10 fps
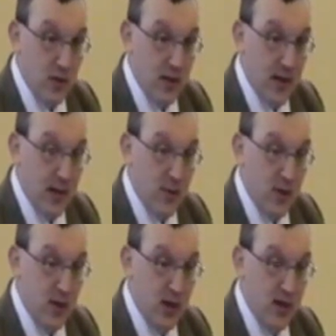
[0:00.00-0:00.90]
well, they
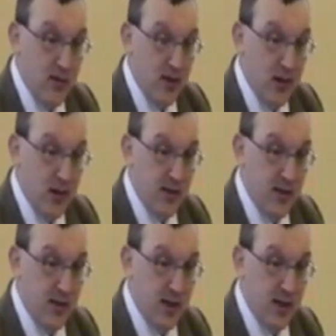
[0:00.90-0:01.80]
kept doing it every
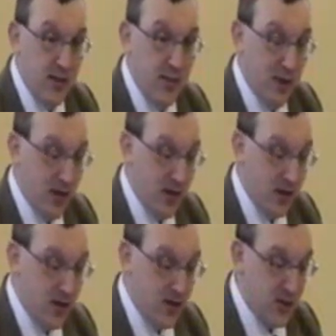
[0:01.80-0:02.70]
year, didn't they?
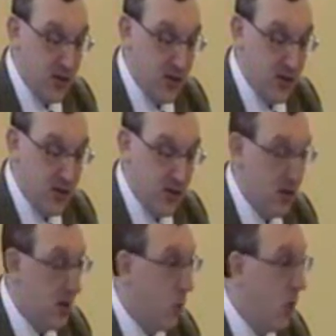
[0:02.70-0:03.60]
Blotting out sins.
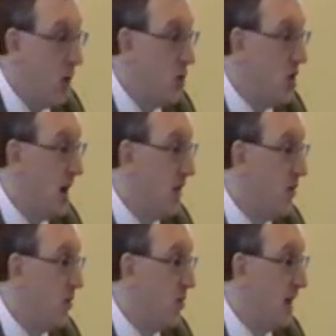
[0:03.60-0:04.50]
Why would you
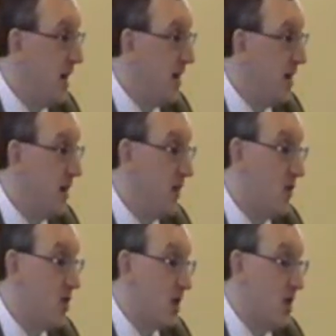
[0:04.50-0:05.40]
have to repeat it
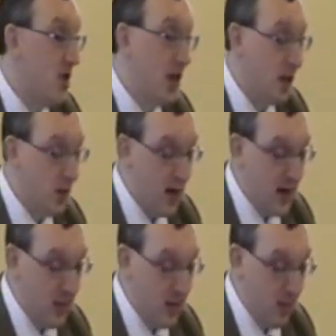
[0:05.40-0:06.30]
if the sins had
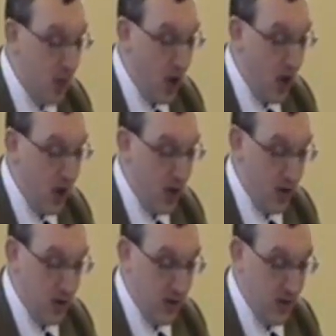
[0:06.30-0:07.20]
already been
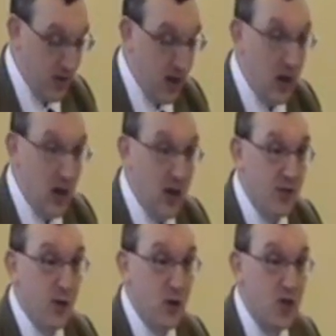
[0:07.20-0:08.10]
blotted out?
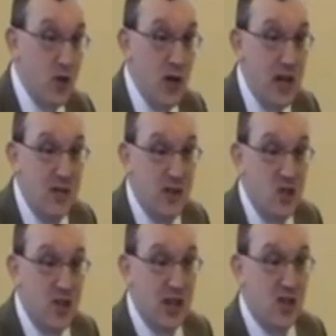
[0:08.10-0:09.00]
And verse 3
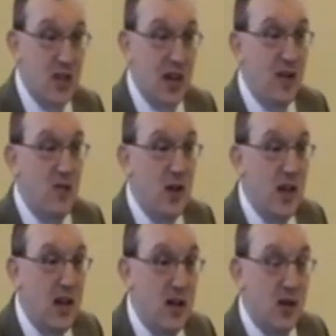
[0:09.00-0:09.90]
even states that
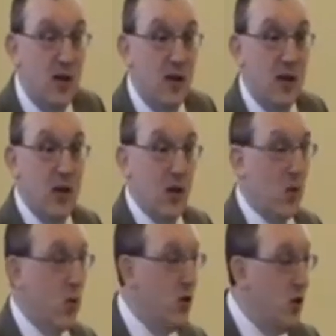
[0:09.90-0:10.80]
every year,
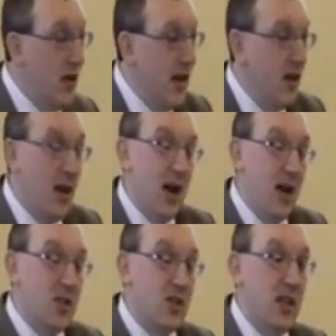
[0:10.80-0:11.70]
when you lay your
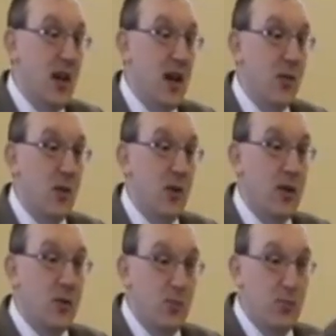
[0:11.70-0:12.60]
hands on the
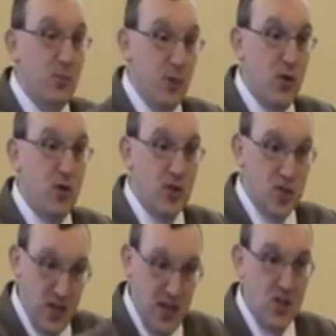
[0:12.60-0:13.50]
animal and impute
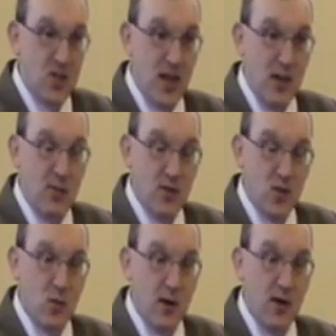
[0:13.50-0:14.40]
sins to him,
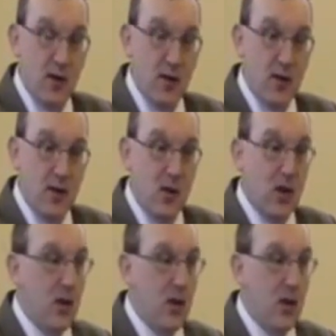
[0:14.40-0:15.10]
as it were,